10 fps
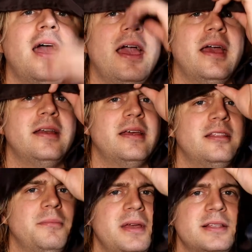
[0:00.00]
And
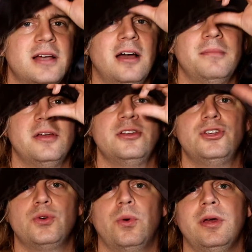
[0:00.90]
in the meantime,
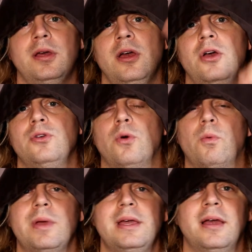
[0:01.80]
enjoy your
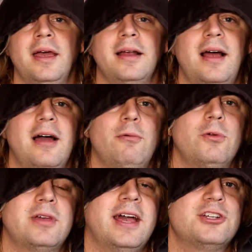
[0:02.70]
week. And I
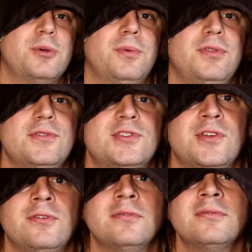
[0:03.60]
will catch up with you
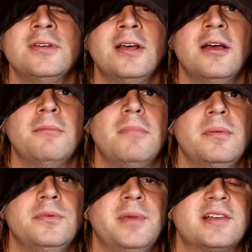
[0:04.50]
soon.
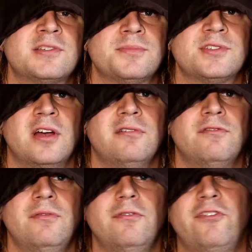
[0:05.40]
Maybe make some
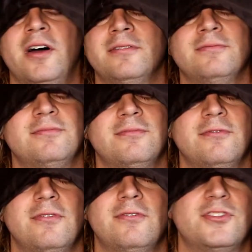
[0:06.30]
sunny
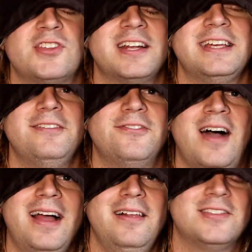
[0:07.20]
side
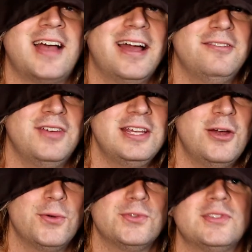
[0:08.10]

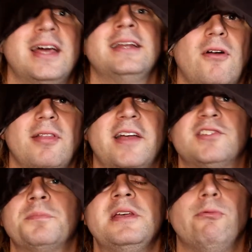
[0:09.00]
videos that are
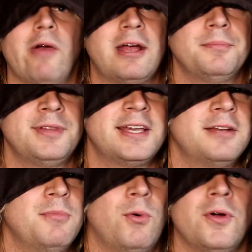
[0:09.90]
less me rambling
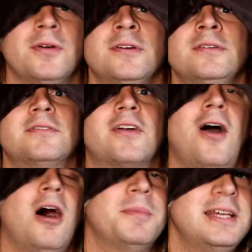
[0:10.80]
and more
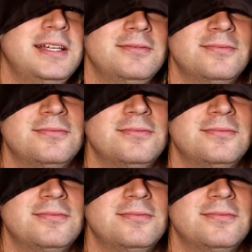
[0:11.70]
comedy.